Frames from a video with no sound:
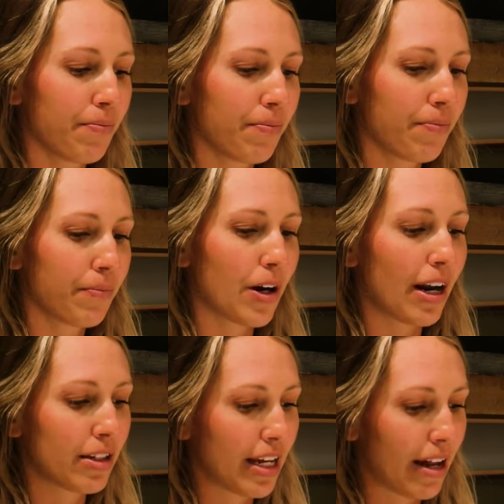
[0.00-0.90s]
yeah. Got
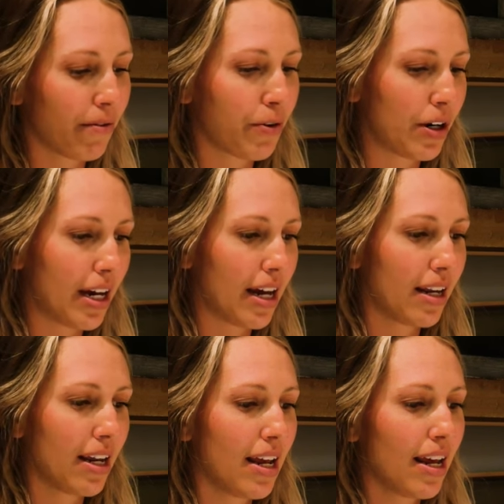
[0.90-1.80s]
out to California.
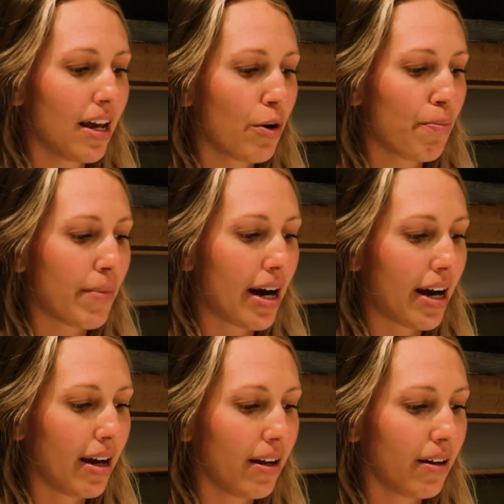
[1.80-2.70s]

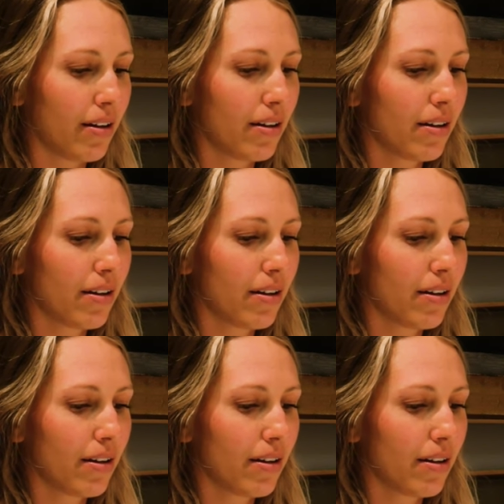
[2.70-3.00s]
My